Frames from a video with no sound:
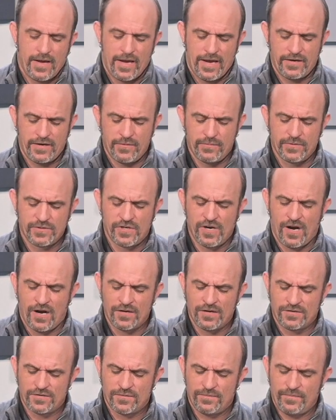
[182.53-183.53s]
and you would
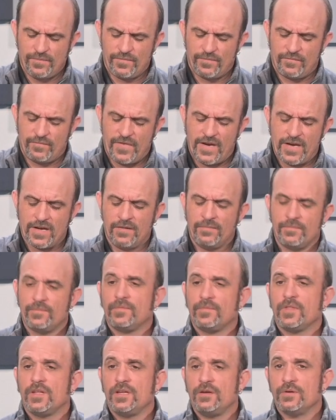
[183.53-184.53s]
charge via
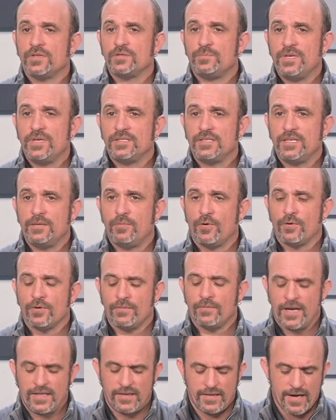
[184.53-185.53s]
the USB-C port
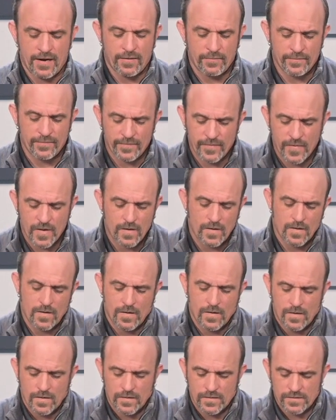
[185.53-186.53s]
right there.
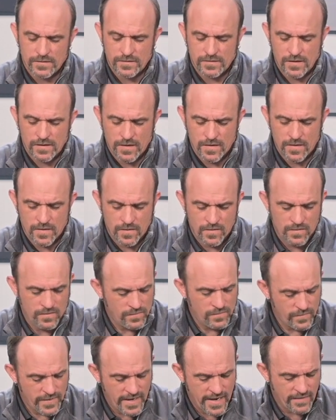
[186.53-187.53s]

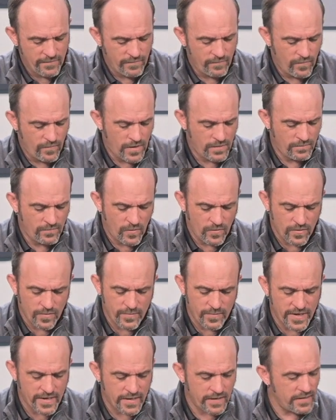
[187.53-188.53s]
So we have one more
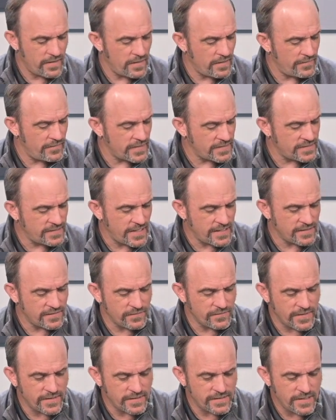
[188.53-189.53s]
bit of
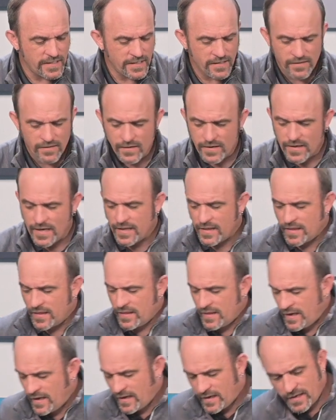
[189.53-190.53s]
accessories here, and I
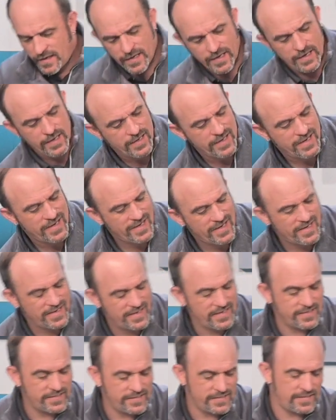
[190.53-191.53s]
think it
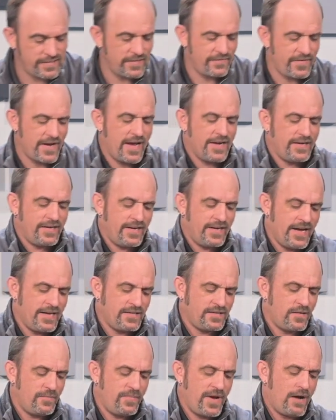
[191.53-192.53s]
is, if I had to
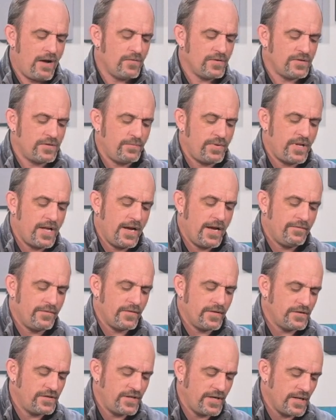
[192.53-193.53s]
guess, the power supply for
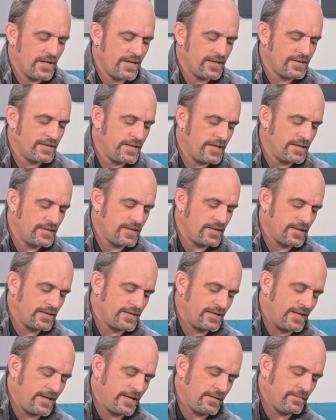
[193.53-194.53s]
the
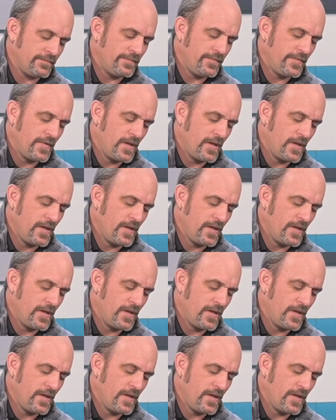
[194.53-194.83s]
GLX-D16.